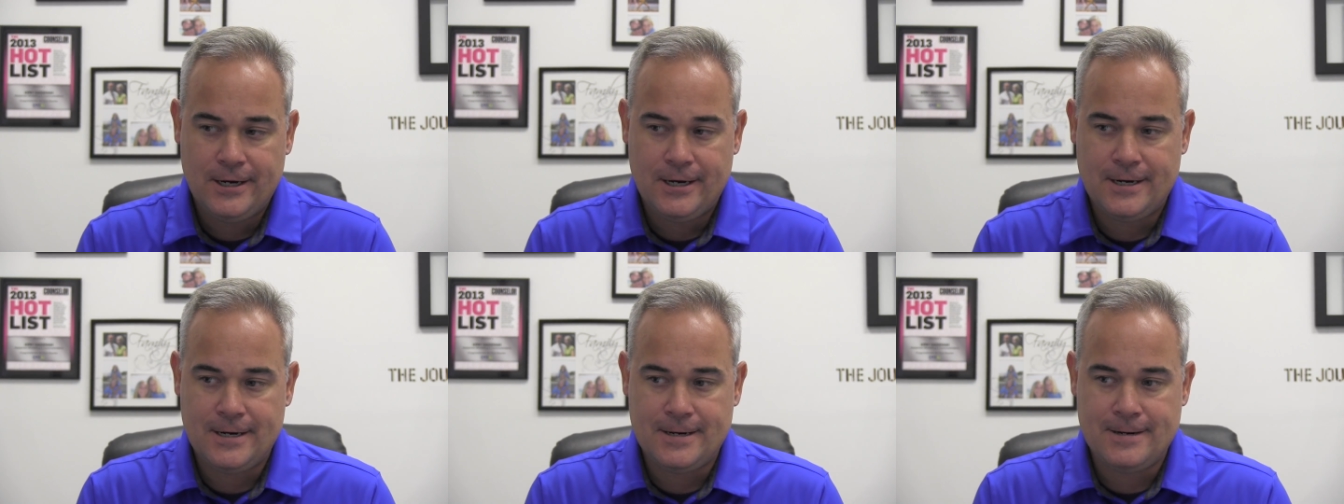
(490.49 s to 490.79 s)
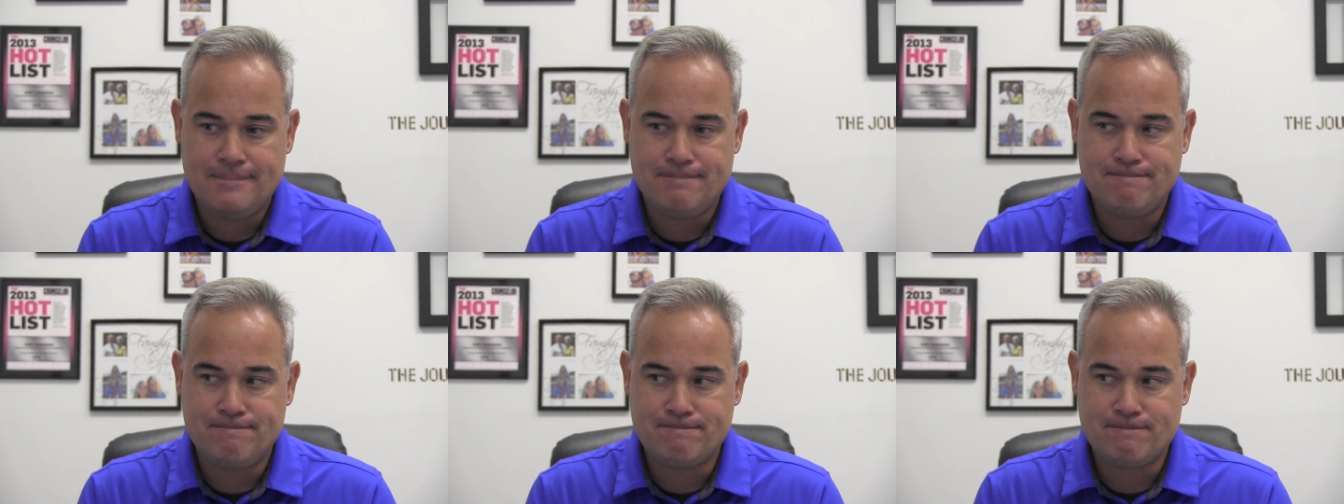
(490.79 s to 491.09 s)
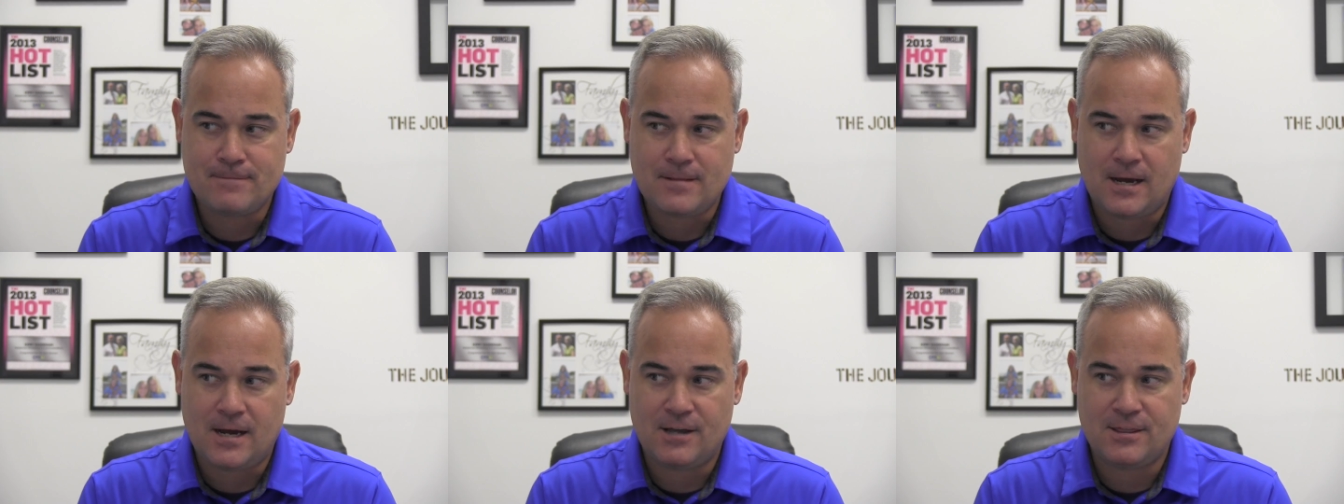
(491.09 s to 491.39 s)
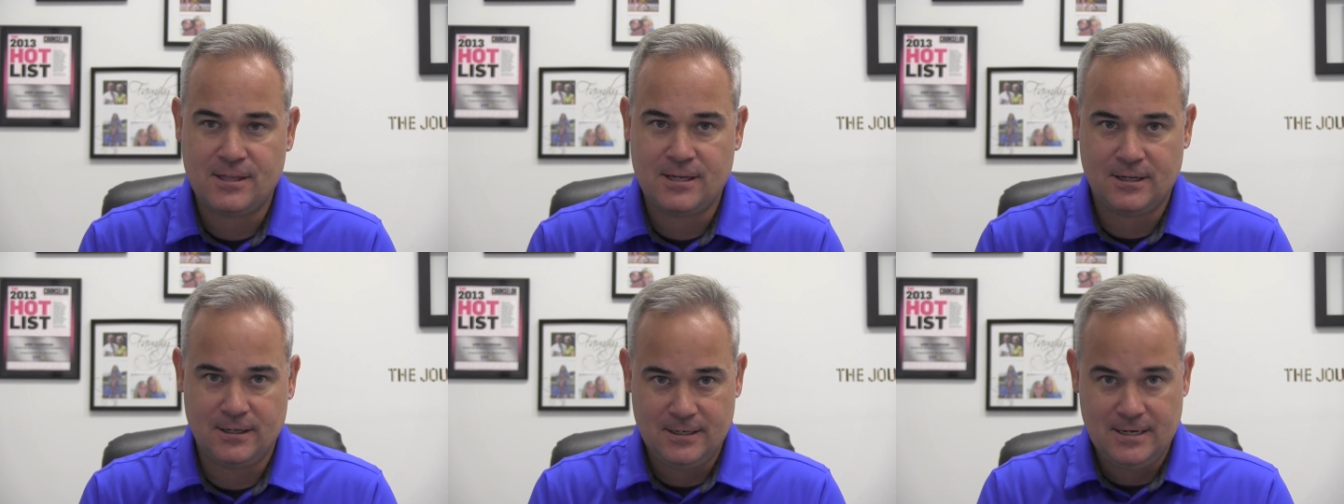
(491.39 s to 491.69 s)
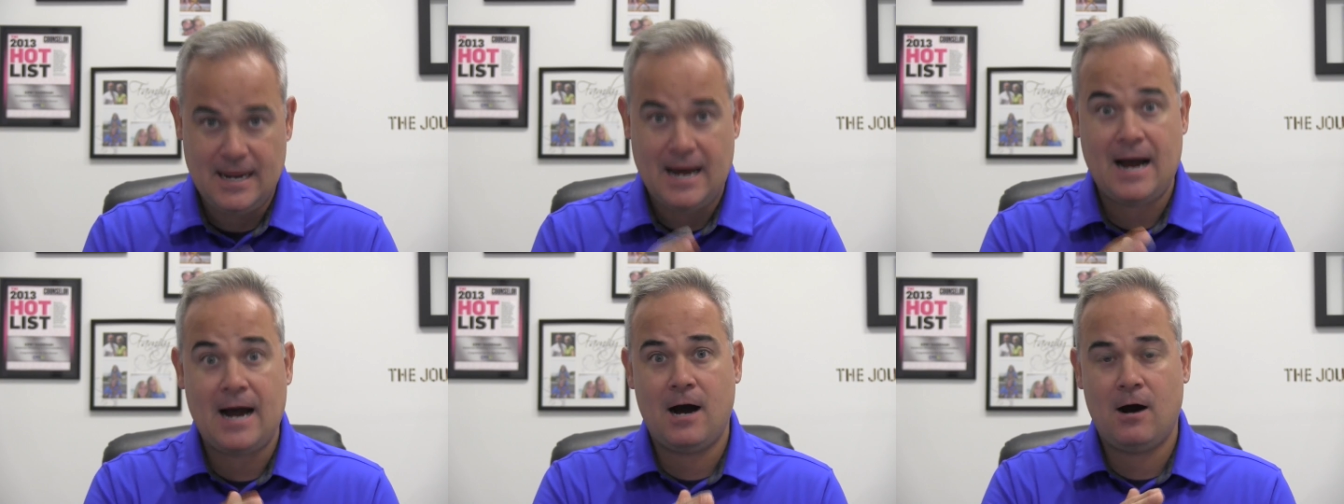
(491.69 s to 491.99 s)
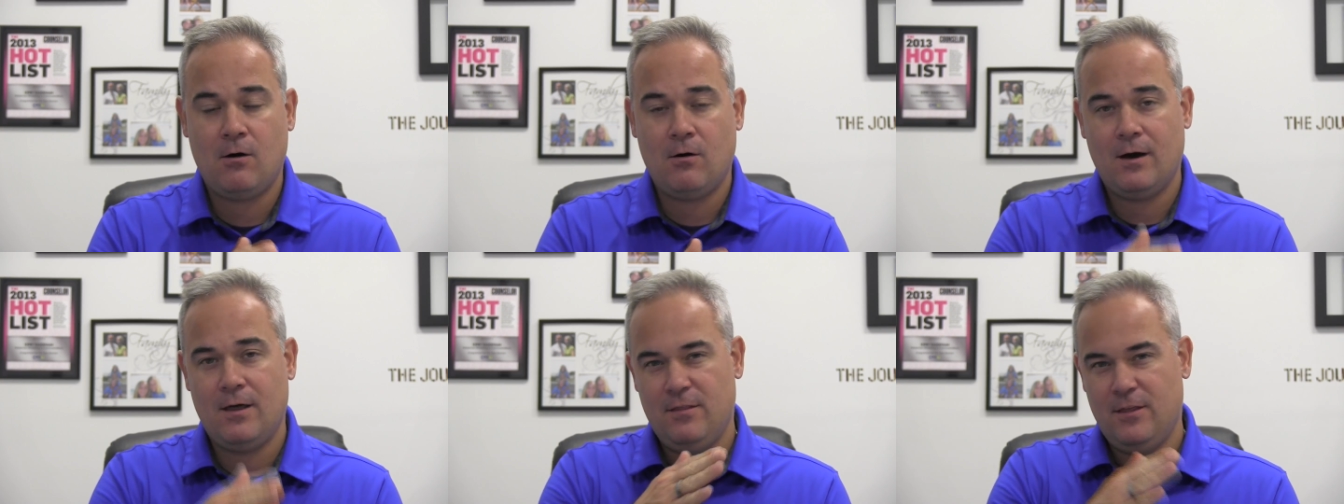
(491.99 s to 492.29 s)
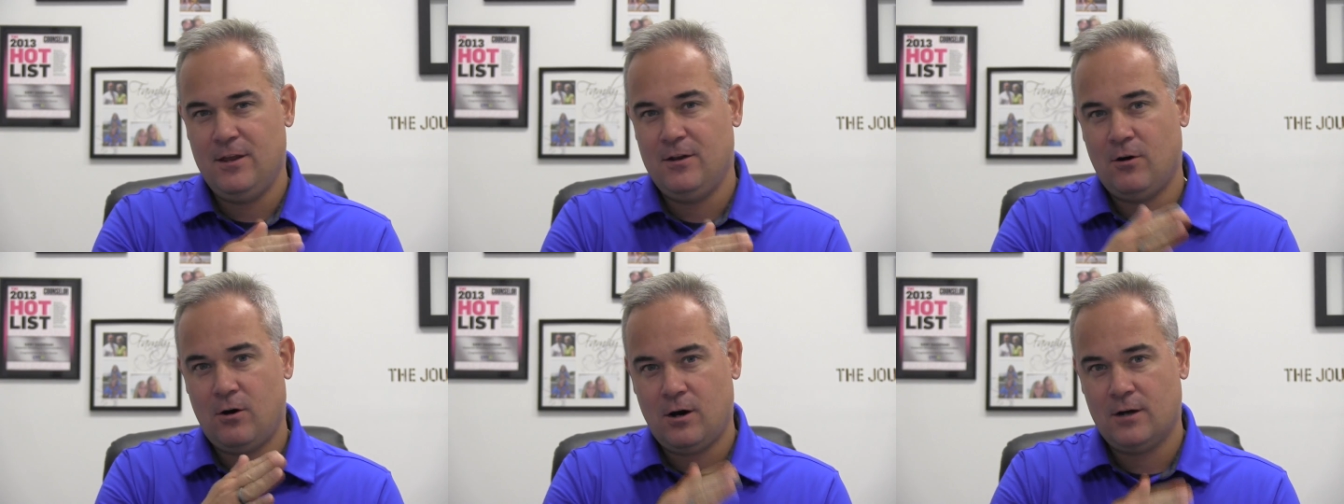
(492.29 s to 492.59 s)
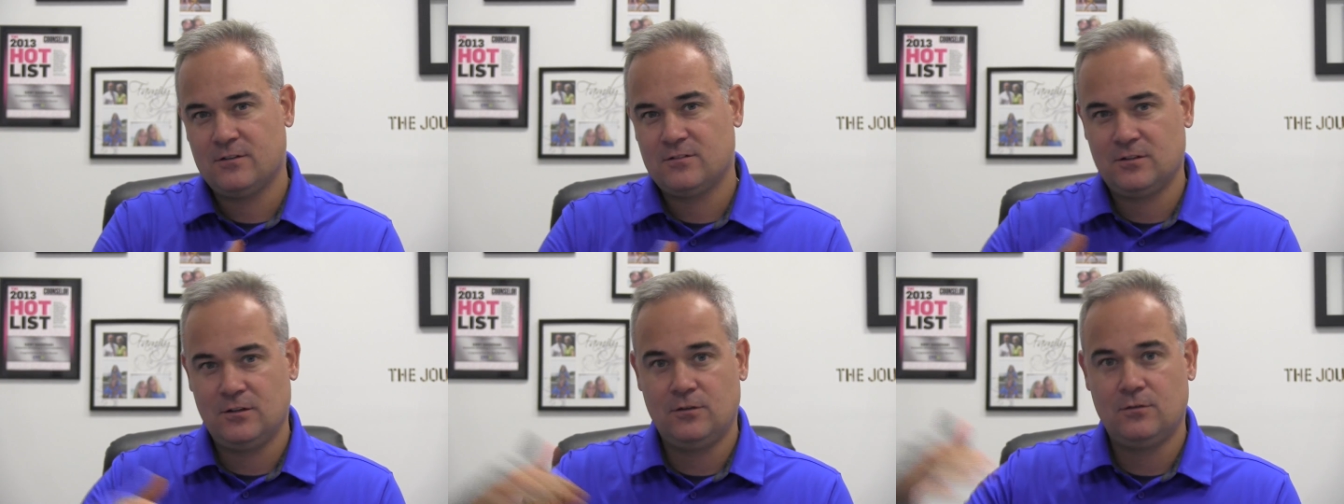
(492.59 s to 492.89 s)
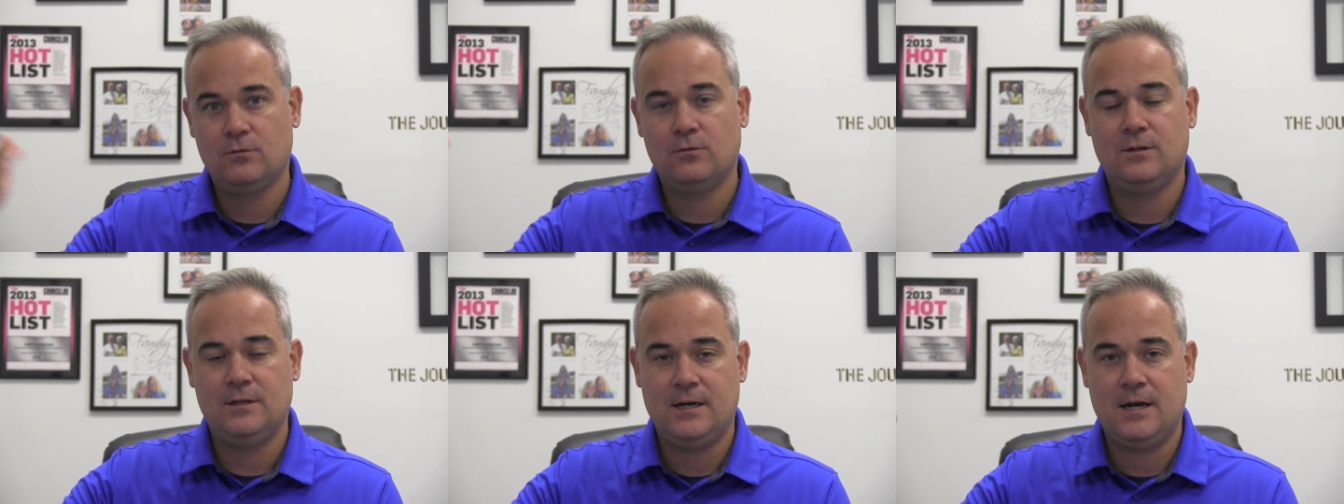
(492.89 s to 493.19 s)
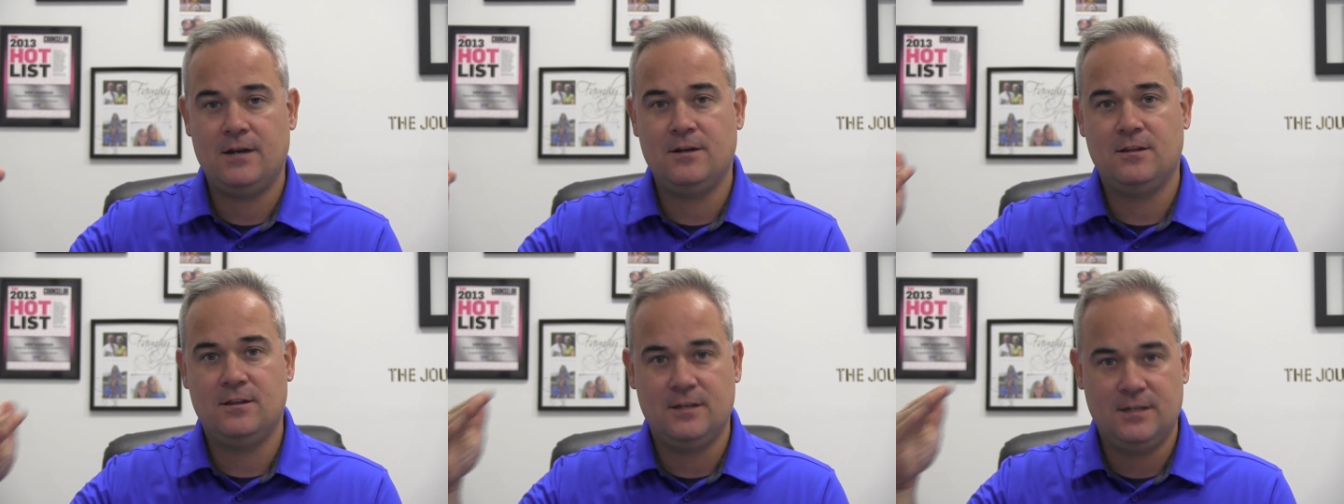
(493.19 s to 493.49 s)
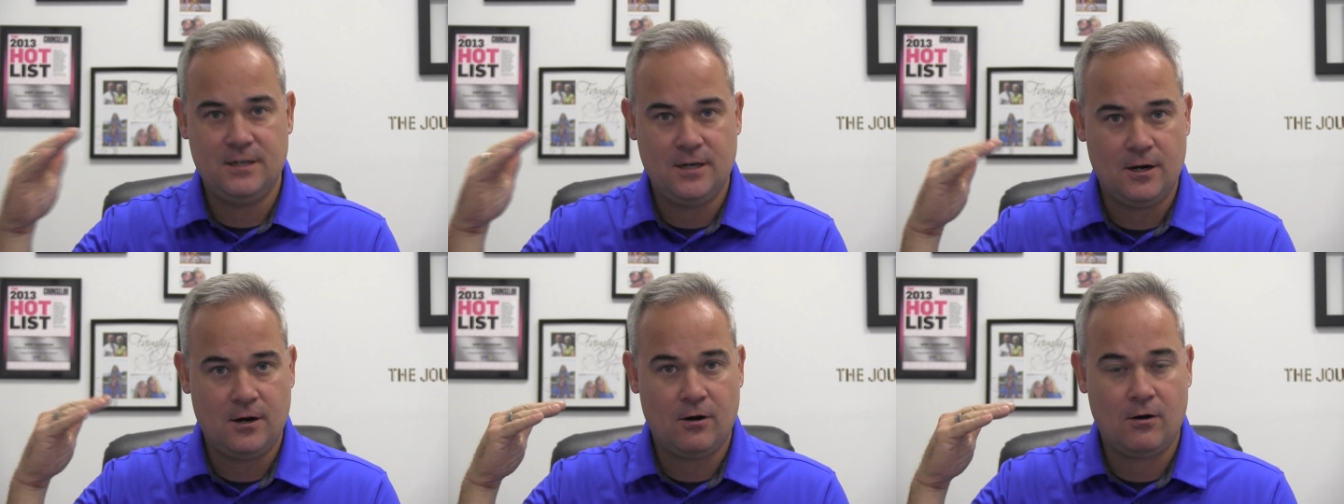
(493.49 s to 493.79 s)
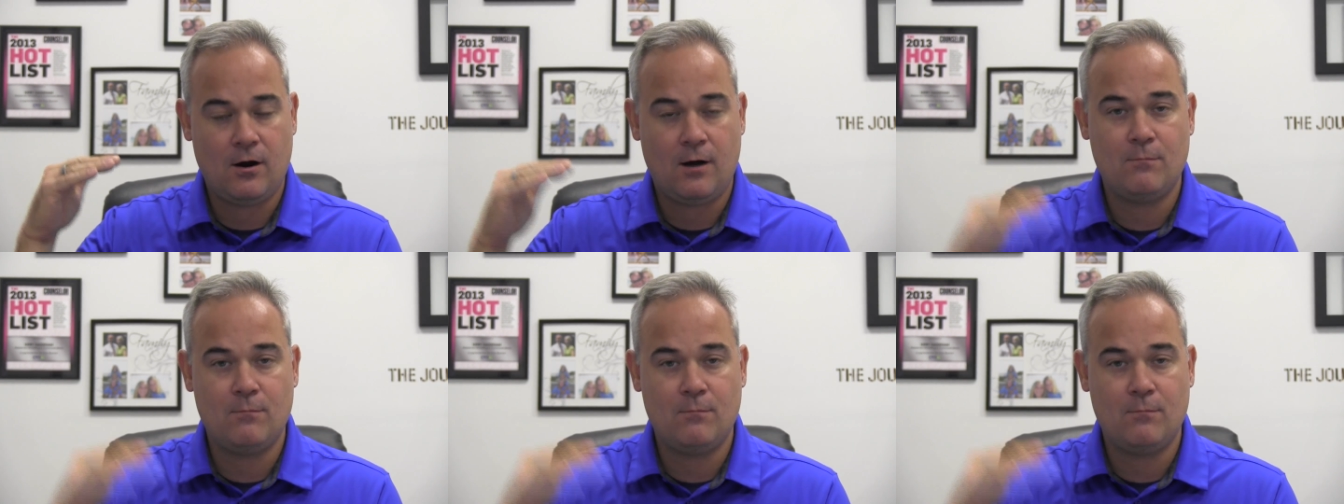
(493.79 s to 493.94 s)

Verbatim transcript: Um, I think now, and then honestly through the end of the year,